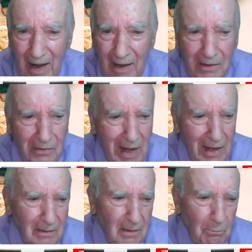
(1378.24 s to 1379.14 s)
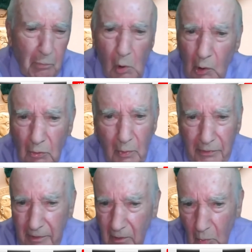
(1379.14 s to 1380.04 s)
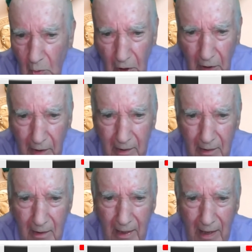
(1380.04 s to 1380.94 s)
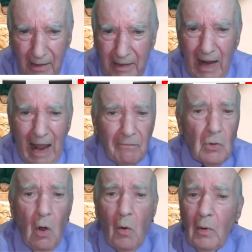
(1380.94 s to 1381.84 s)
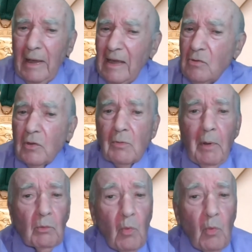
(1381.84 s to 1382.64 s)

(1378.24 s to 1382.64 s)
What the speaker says: and they're not bored with their work and they have no interest but